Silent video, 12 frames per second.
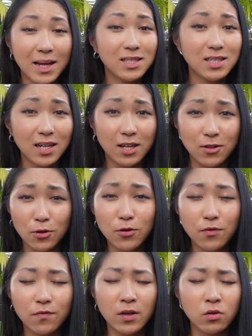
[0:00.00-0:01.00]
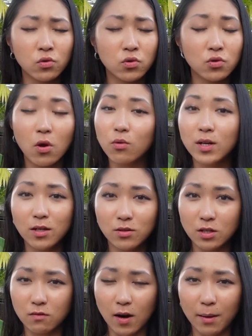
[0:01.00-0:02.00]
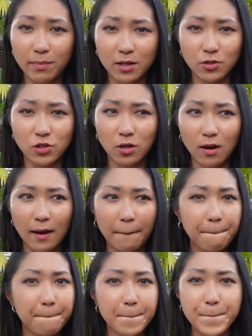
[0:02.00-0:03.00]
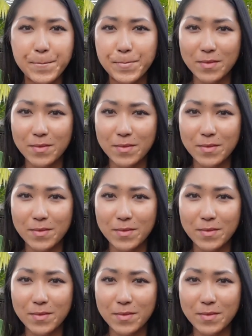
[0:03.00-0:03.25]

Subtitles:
Mentally, you feel so guilty, right? Because you're like,